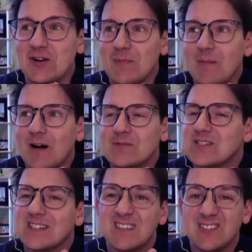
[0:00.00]
mom just
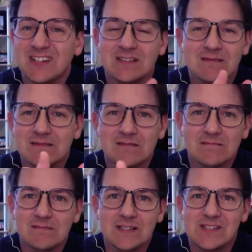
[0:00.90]
didn't really
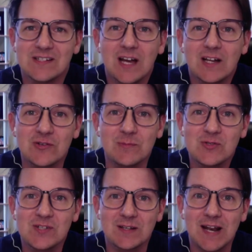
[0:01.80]
listen to country
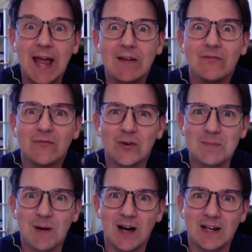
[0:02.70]
music, and
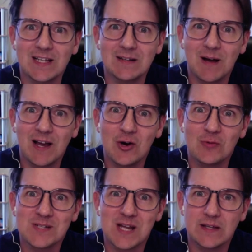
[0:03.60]
everybody in my
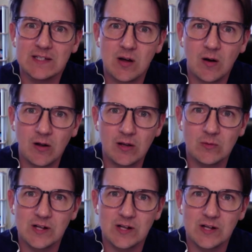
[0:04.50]
hometown, that's all it was.